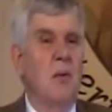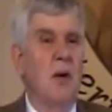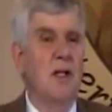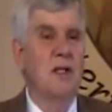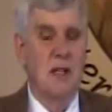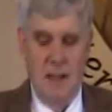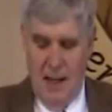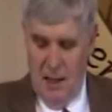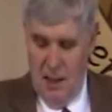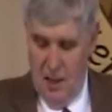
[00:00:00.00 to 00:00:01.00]
Wednesday
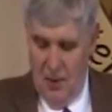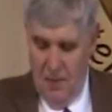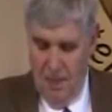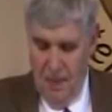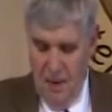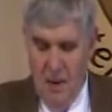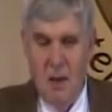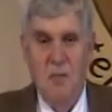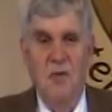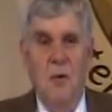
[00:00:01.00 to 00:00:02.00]
that year
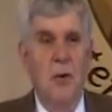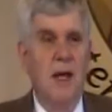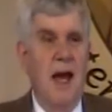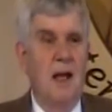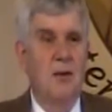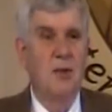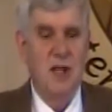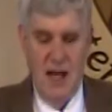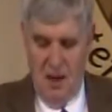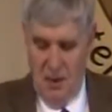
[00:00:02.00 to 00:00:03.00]
before the annual
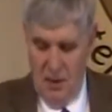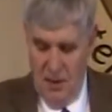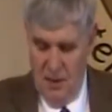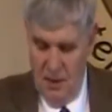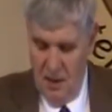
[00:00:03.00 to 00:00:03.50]
Sabbath